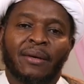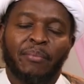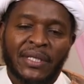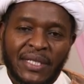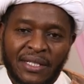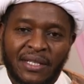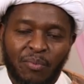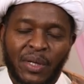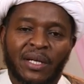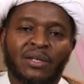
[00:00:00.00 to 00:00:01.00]

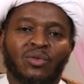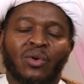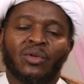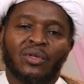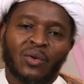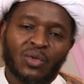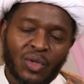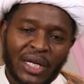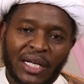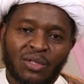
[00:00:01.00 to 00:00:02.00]
participate in, on, on
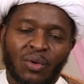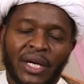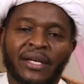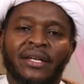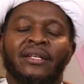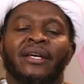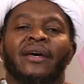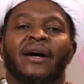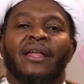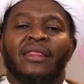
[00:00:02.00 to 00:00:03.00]
Salatul Eid
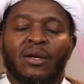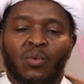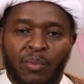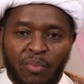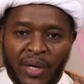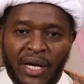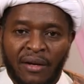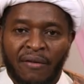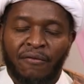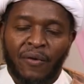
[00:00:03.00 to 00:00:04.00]
and then we
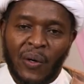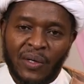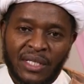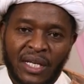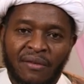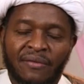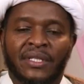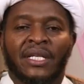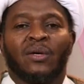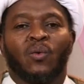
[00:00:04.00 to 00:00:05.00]
pray for ourselves,
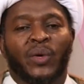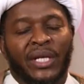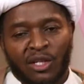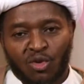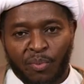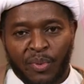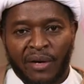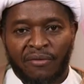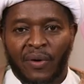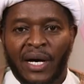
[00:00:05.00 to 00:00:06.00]
we need to pray
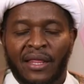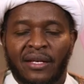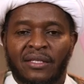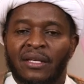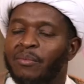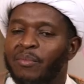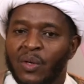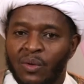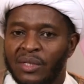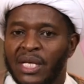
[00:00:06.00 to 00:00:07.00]
for others
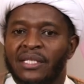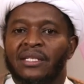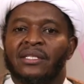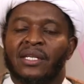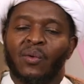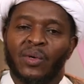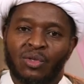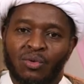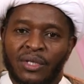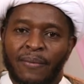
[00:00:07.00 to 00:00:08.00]
because that is our
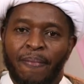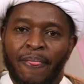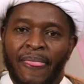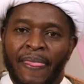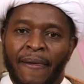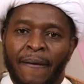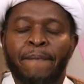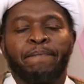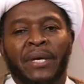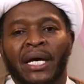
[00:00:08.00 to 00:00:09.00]
duty.
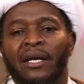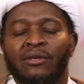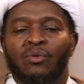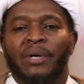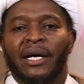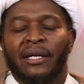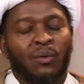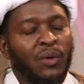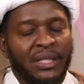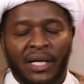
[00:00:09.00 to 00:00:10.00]
May Allah subhanahu
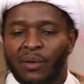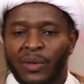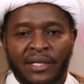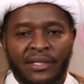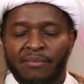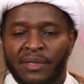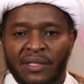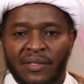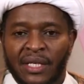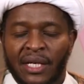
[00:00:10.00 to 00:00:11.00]
wa ta'ala, we ask Him
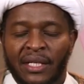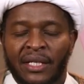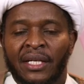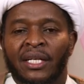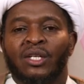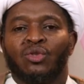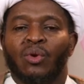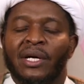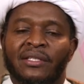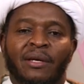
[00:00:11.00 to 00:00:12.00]
sincerely to
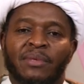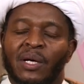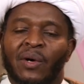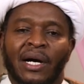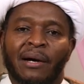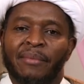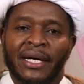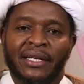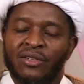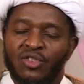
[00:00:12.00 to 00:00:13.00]
accept our
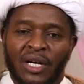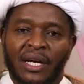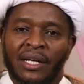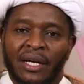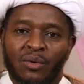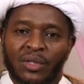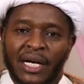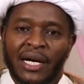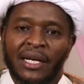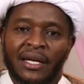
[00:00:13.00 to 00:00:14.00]
a'mal insha'Allah
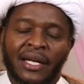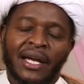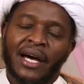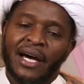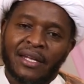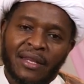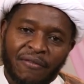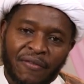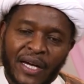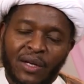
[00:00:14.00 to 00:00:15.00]
ta'ala. And in the
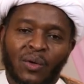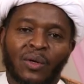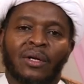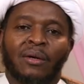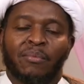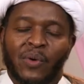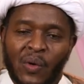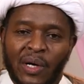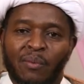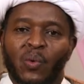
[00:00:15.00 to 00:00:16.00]
final
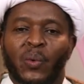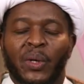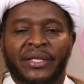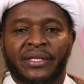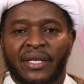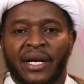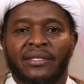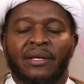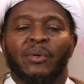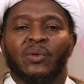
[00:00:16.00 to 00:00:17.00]
program, we will discuss
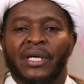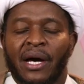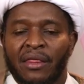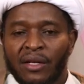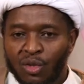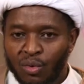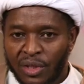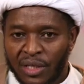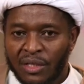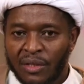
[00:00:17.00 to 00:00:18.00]
about other
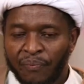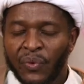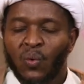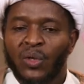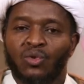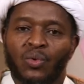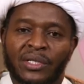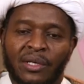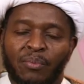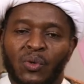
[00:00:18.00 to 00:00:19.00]
duties which we are
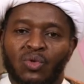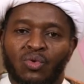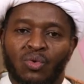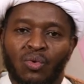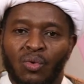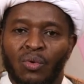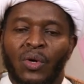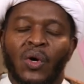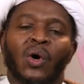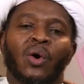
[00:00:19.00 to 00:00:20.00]
supposed to do
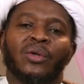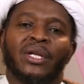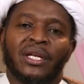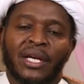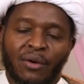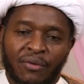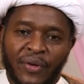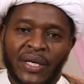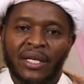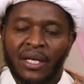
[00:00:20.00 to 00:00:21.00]
on the day of
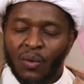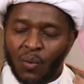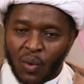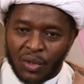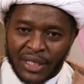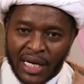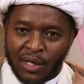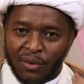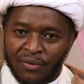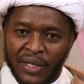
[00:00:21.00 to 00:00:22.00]
Eid, what kind
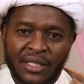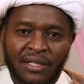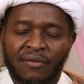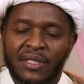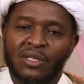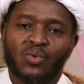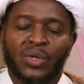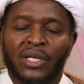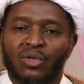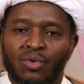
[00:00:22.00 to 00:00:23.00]
of activities we
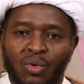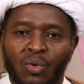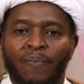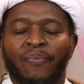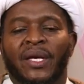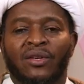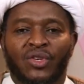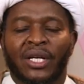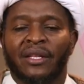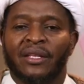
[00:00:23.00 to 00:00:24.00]
need to do.
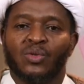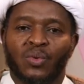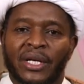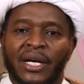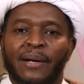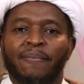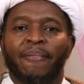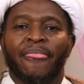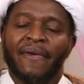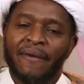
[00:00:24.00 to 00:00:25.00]
Inshallah, this will come
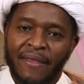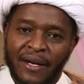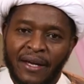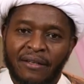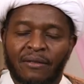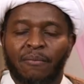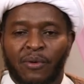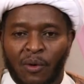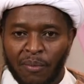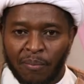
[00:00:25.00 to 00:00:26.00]
in the next
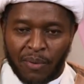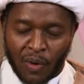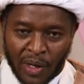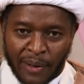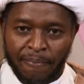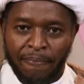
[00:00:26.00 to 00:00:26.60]
pro program.